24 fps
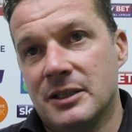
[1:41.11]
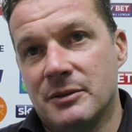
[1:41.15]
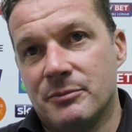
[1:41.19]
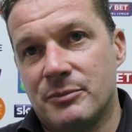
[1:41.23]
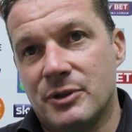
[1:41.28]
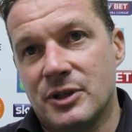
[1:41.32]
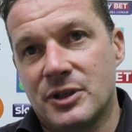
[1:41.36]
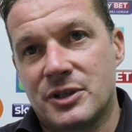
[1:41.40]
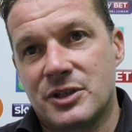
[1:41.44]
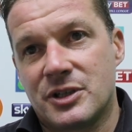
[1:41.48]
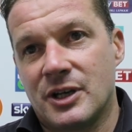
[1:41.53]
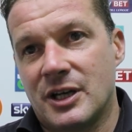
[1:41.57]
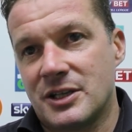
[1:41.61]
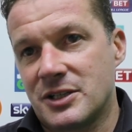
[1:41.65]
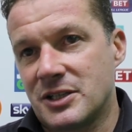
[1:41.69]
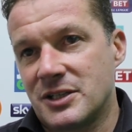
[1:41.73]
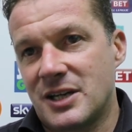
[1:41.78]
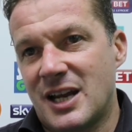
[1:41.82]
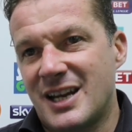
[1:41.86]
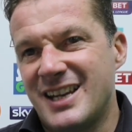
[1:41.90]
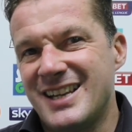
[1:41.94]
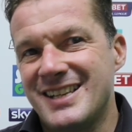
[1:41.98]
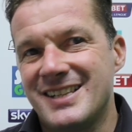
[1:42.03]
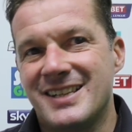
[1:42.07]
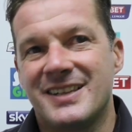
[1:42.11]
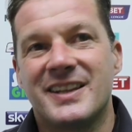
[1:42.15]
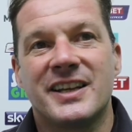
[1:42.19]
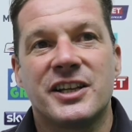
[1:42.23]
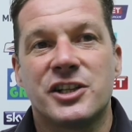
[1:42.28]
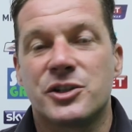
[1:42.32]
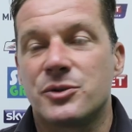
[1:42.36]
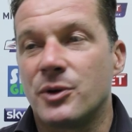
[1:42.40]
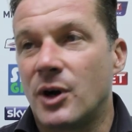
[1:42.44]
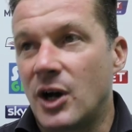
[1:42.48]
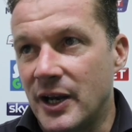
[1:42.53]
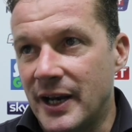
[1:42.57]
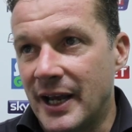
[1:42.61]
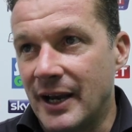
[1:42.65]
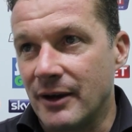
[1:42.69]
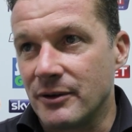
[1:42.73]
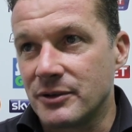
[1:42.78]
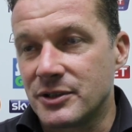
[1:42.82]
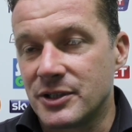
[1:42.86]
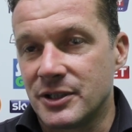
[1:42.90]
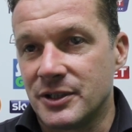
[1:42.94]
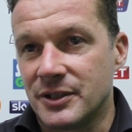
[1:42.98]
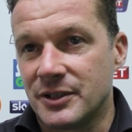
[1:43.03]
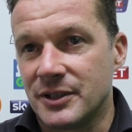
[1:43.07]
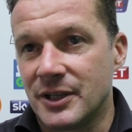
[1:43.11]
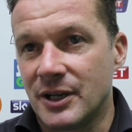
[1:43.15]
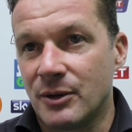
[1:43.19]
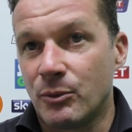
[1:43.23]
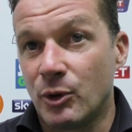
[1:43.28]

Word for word: But uh, as I say, easy things to iron out, and uh,